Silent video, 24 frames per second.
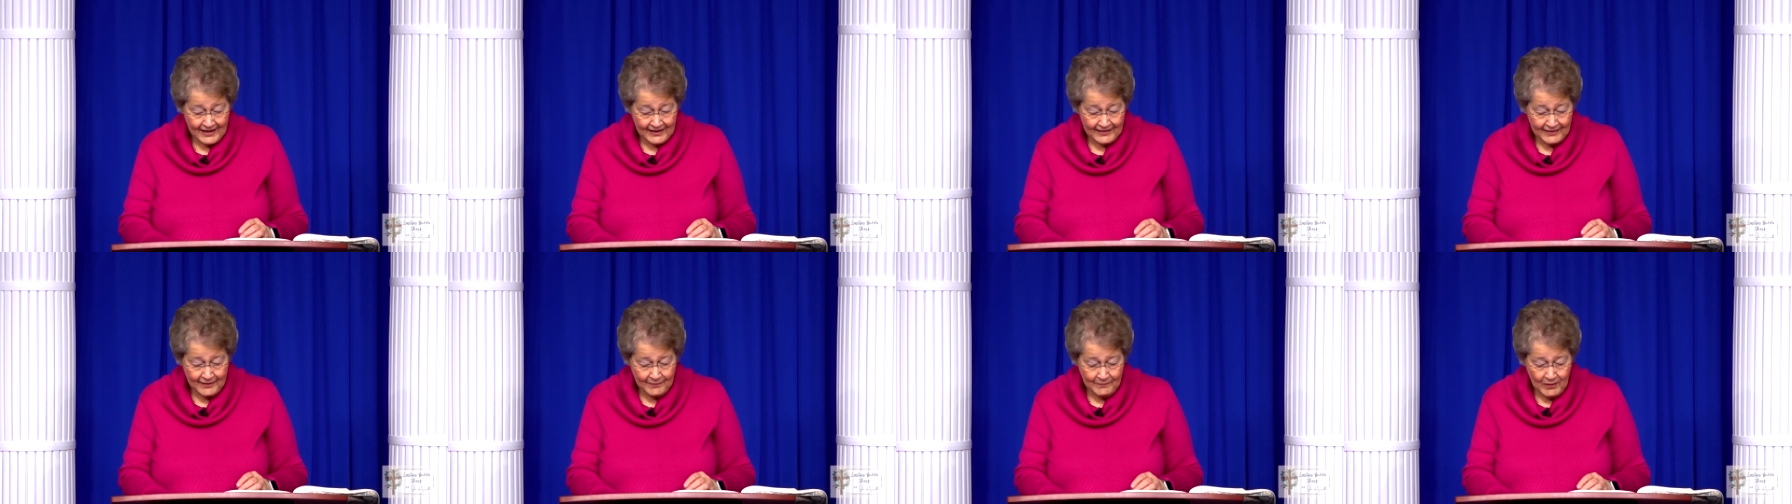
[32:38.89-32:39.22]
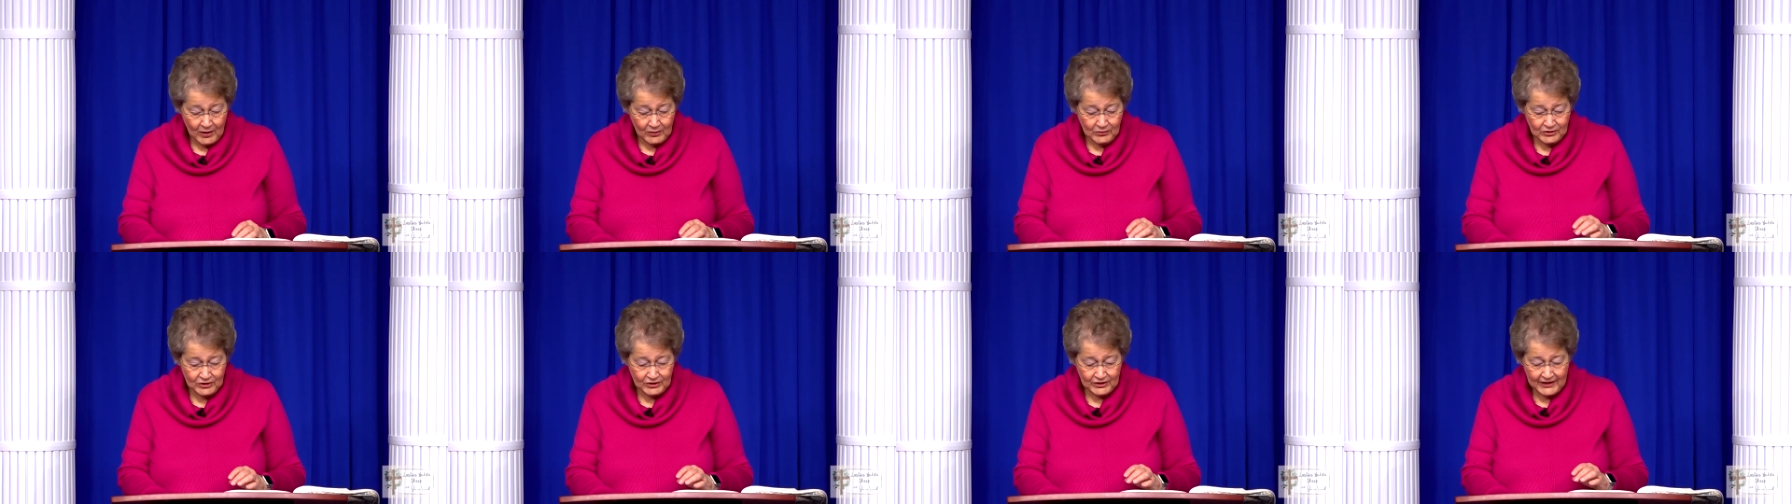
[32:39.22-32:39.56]
The
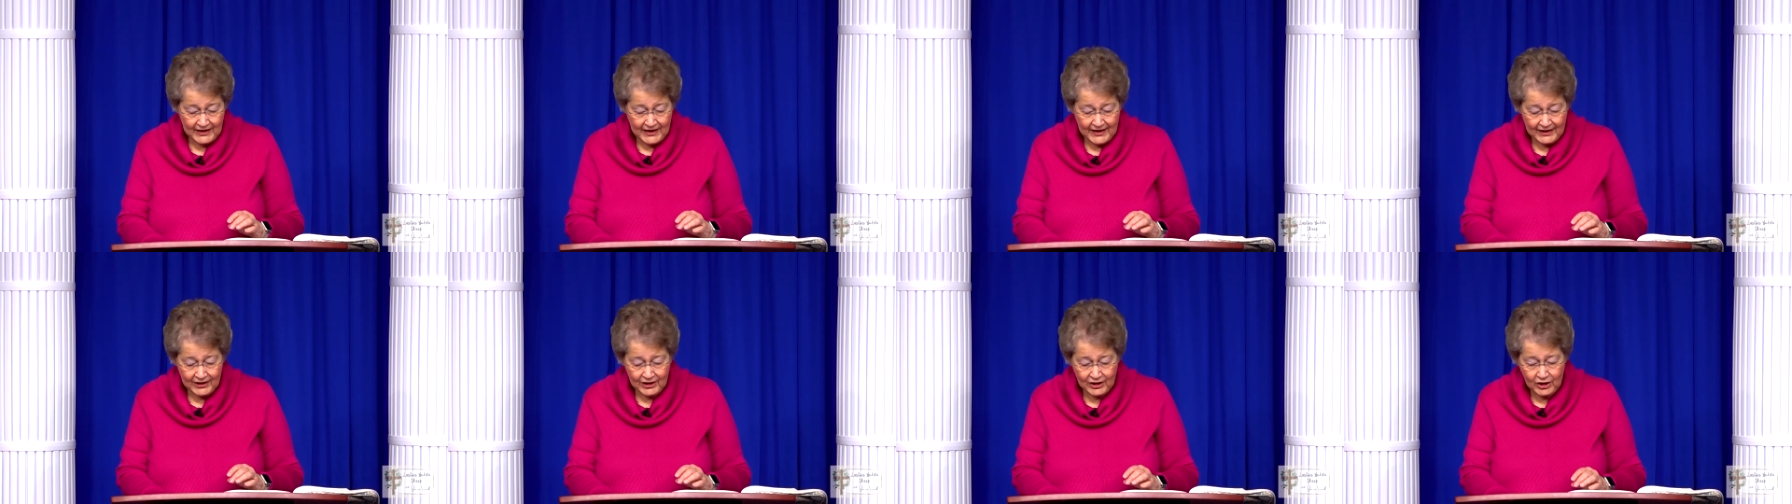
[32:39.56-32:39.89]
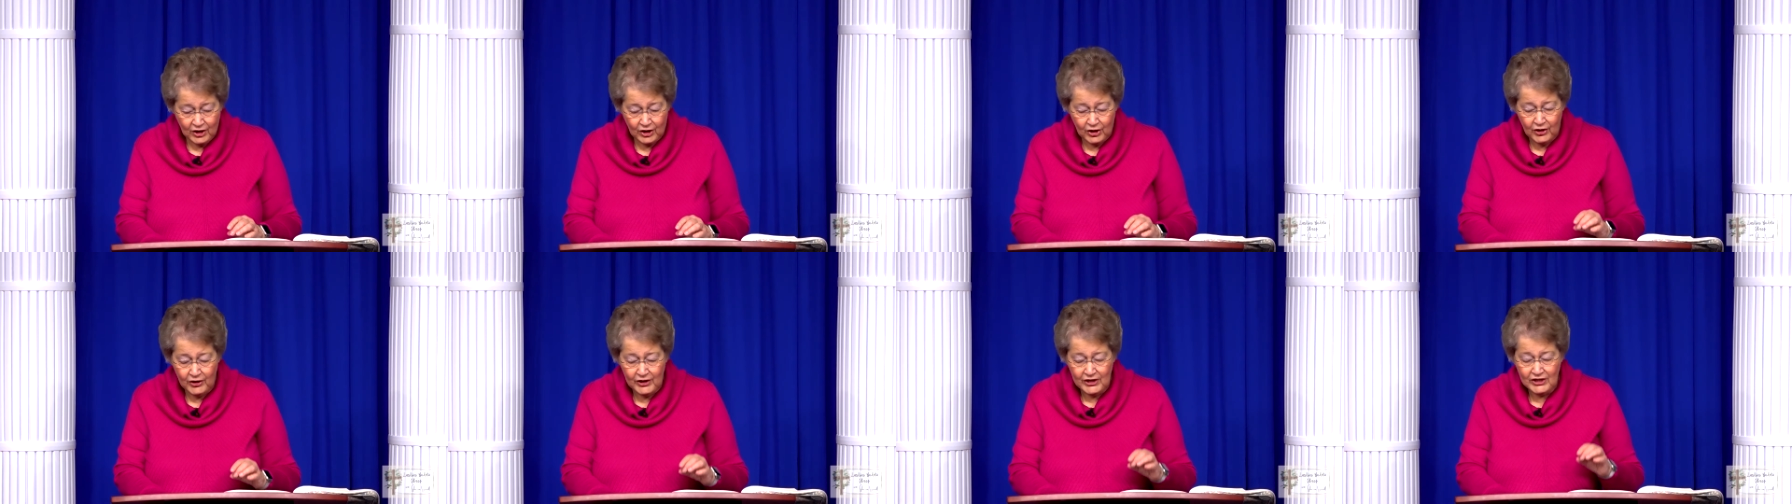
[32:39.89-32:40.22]
most
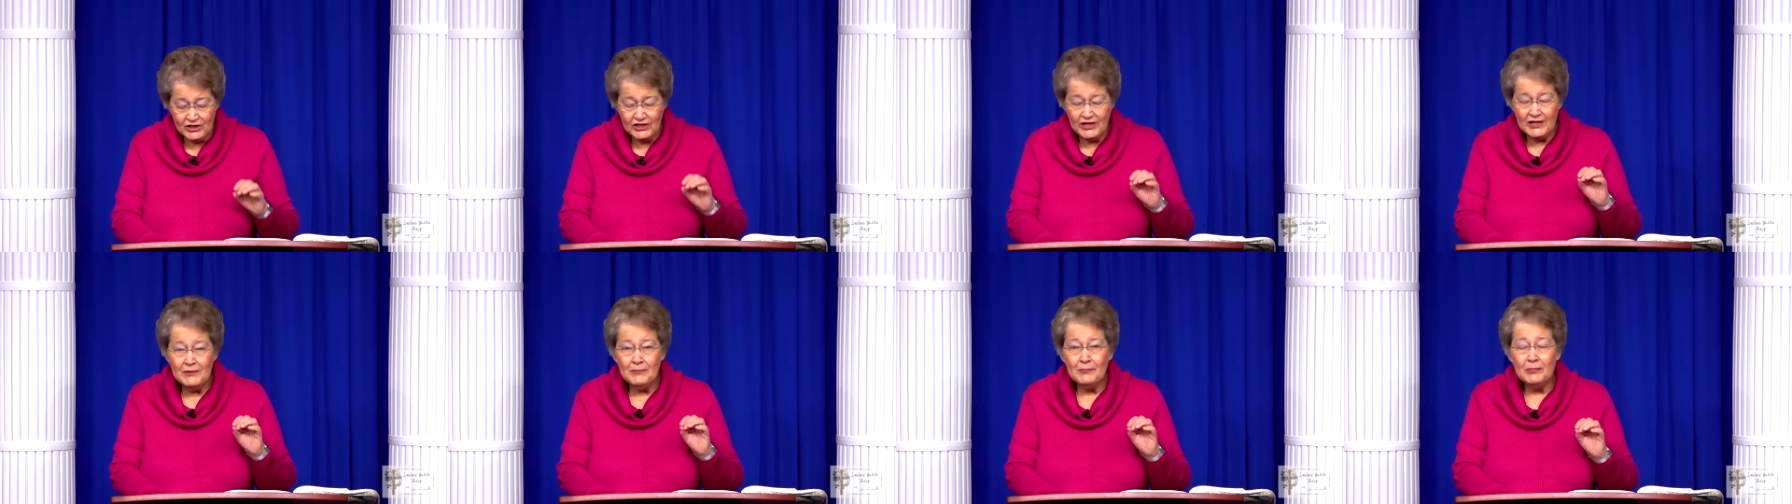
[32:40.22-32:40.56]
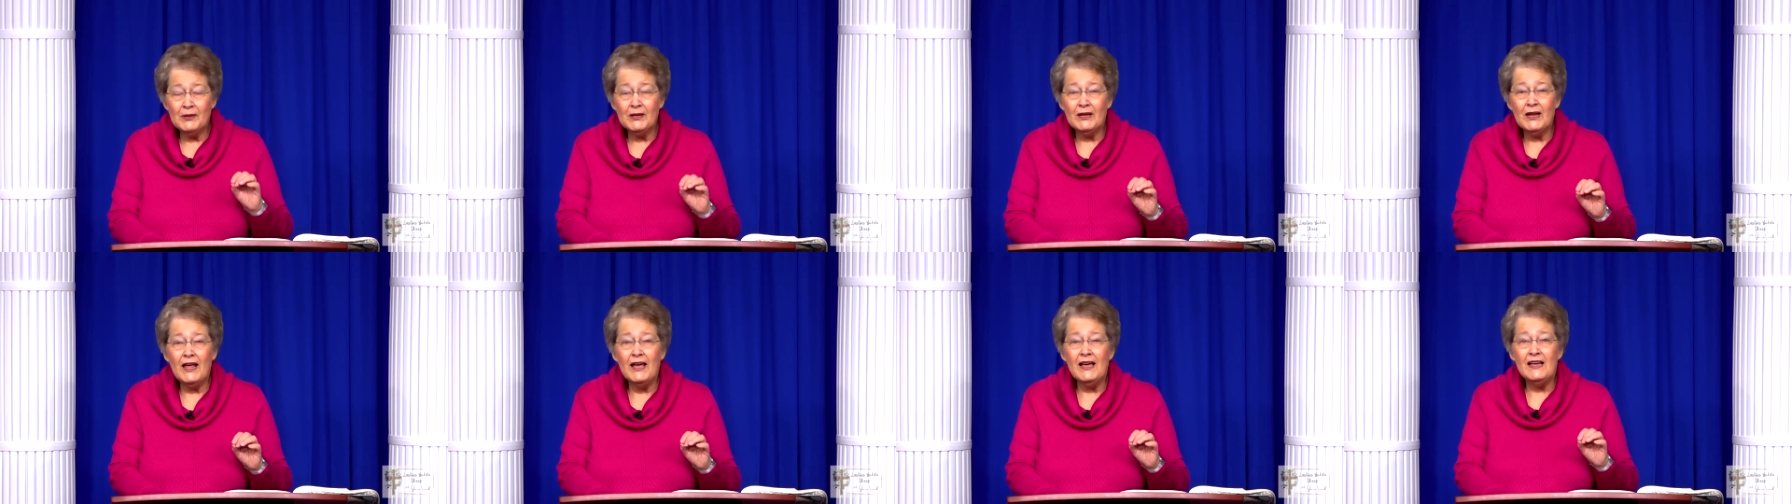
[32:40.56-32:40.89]
encouraging
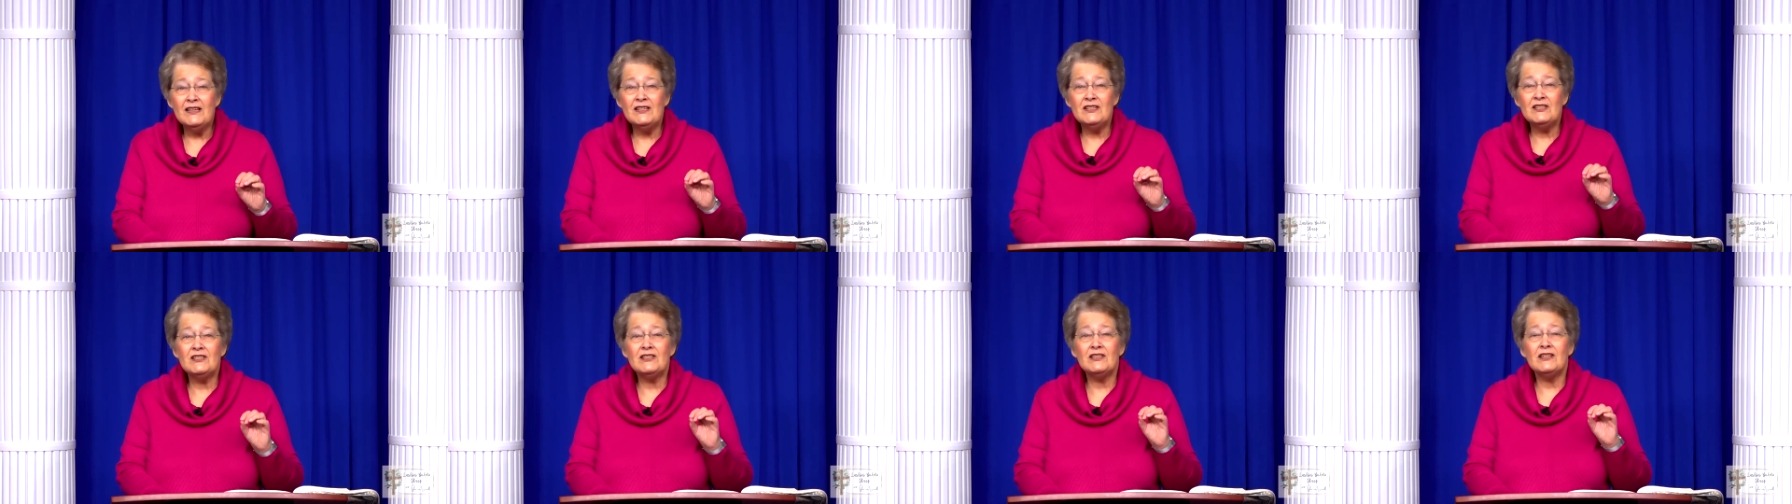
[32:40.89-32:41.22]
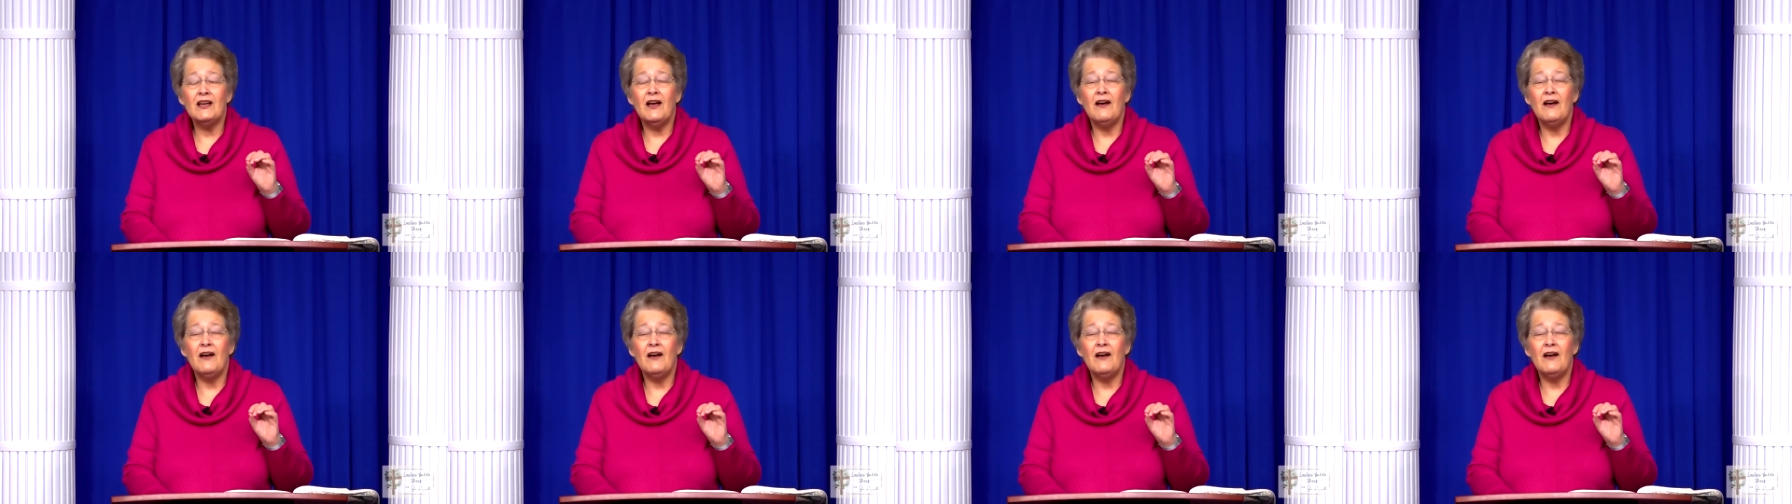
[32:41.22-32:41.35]
place